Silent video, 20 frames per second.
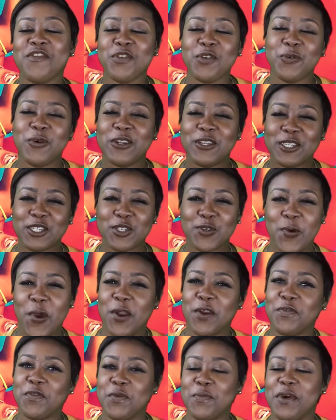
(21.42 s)
everyone, it's
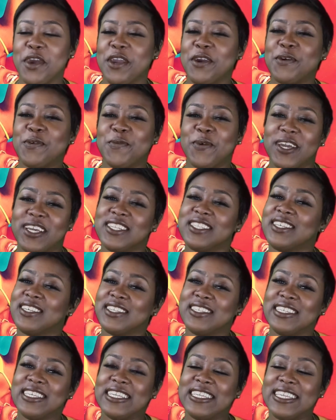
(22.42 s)
Sharana from Payer Awaits,
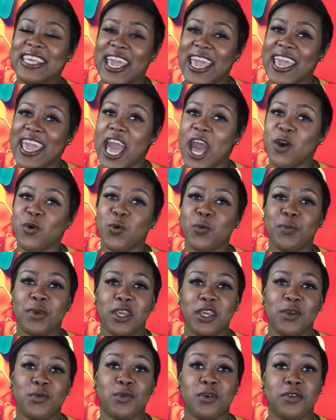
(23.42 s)
and today I will
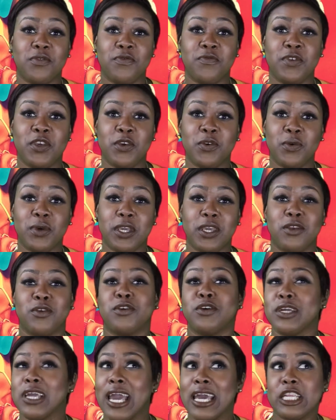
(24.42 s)
be reviewing
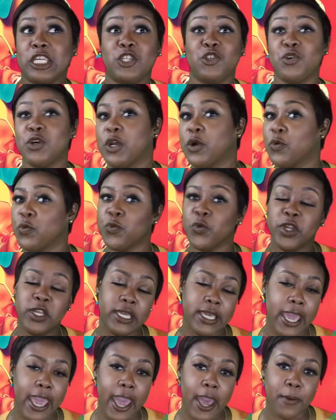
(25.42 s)
or kind of doing a
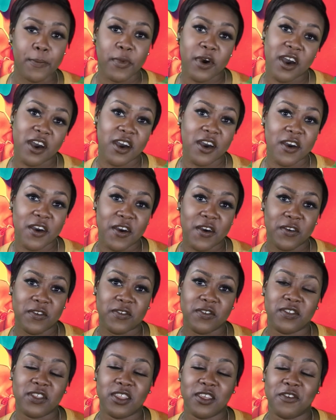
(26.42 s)
recap
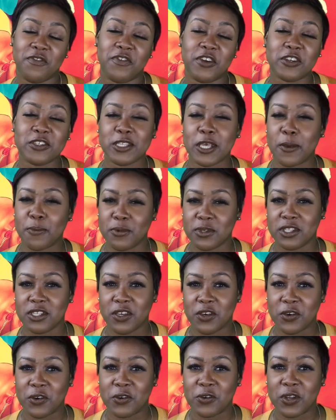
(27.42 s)
of the first
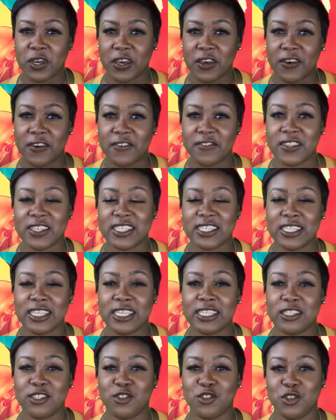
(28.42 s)
episode of the
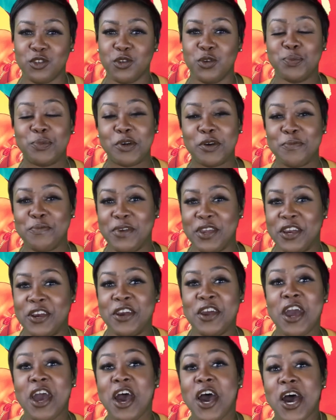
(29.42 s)
season 2
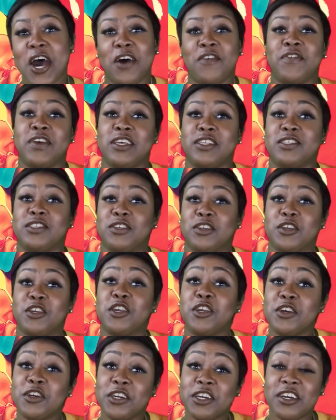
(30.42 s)
premiere of
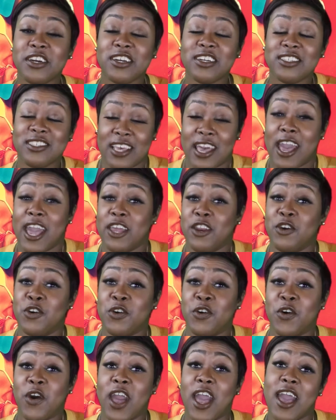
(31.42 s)
Insecure,
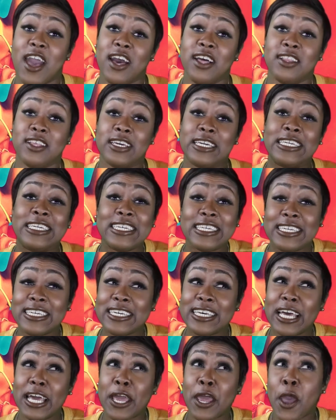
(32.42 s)
titled Hella
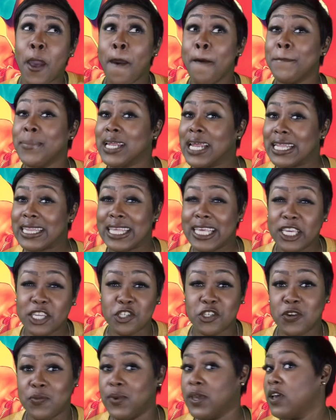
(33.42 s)
Good, but I think
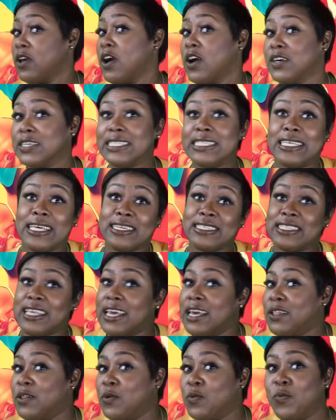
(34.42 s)
it should have been called Sex
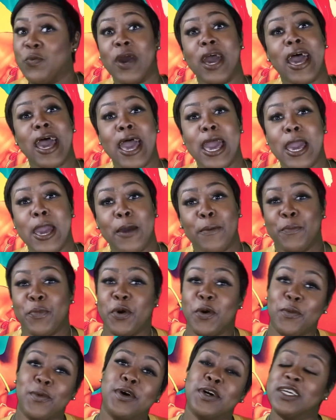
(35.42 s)
Hella Wag,
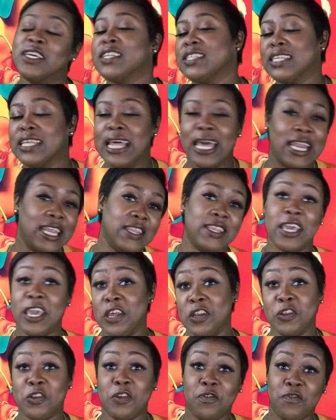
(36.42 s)
but we'll get to that at the
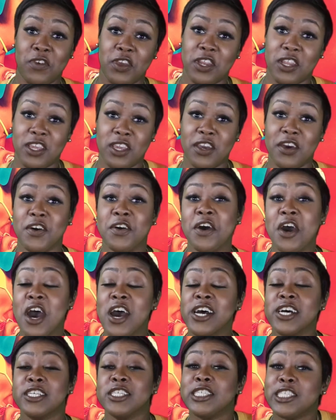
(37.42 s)
end of the video.
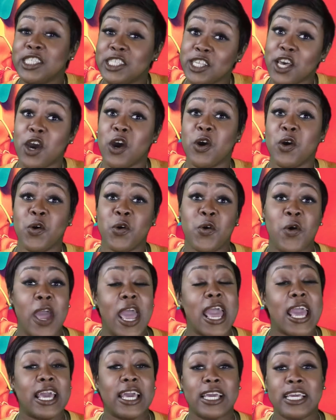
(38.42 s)
So,
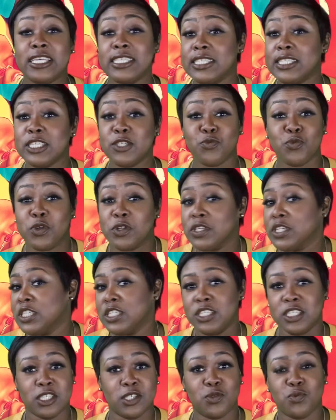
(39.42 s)
Issa
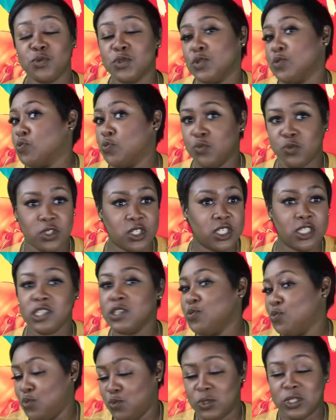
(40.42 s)
really just was,
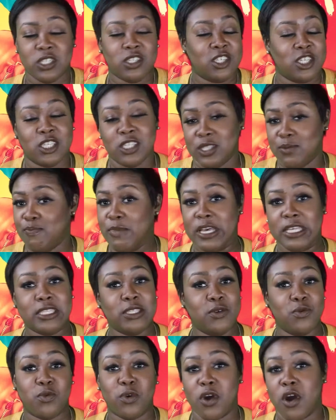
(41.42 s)
she was just
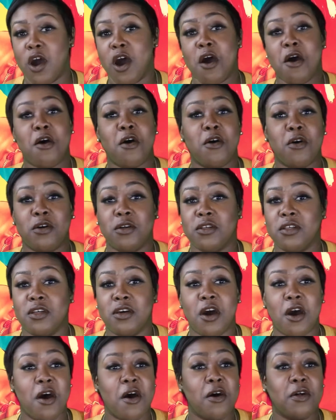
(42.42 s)
messing with all
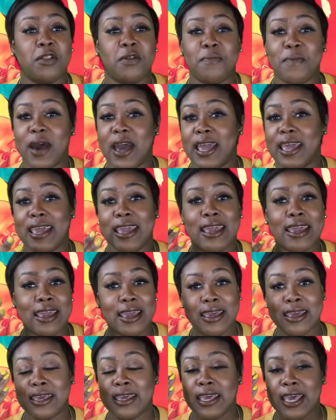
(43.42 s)
of my
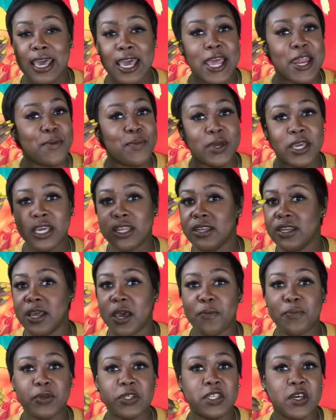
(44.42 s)
head. In the beginning of
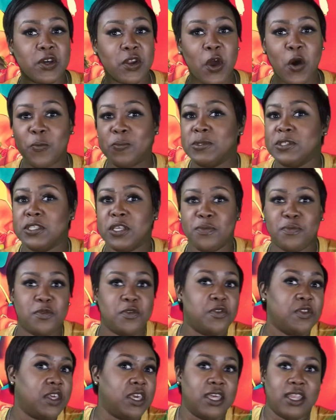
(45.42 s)
the episode, it opens up,
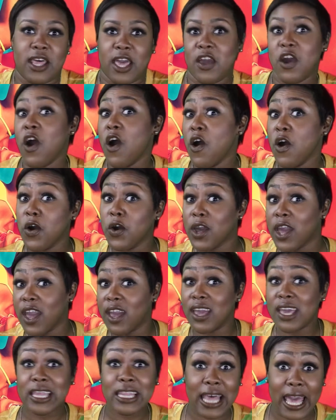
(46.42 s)
you thinking like, oh,
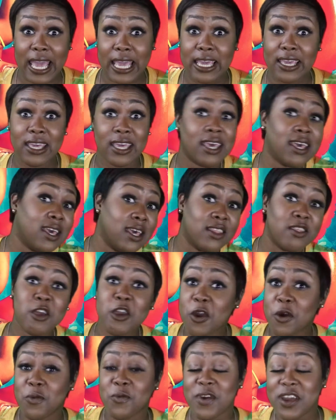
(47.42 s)
okay, like,
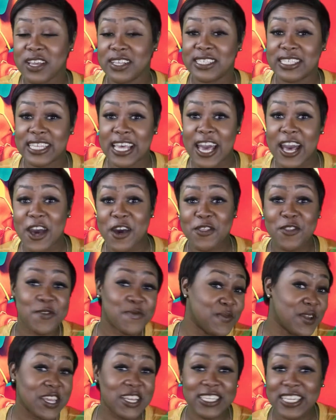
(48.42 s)
they're gonna reconcile, they're
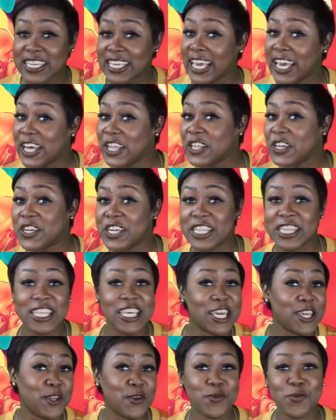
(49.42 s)
meeting together, and
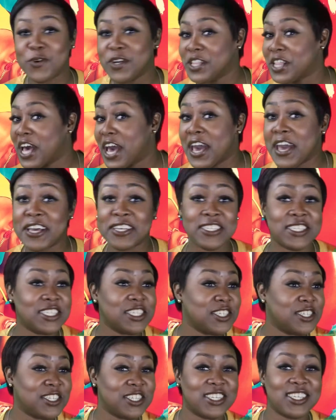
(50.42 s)
then you realize
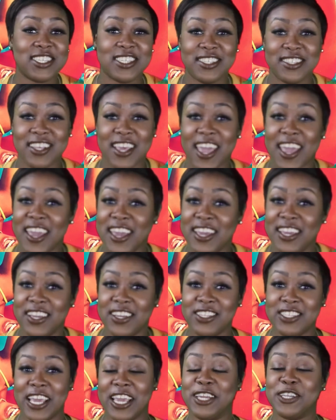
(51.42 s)
it's just
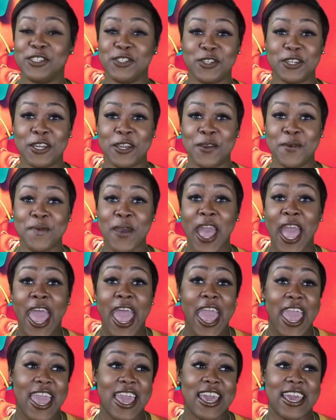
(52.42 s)
a daydream,
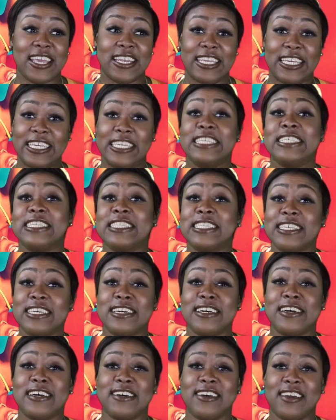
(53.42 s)
and
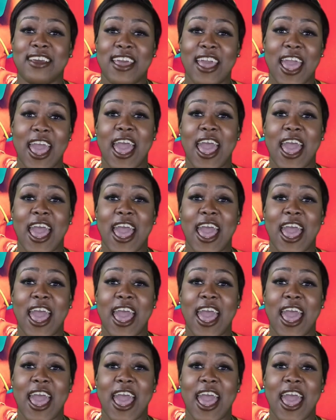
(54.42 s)
Issa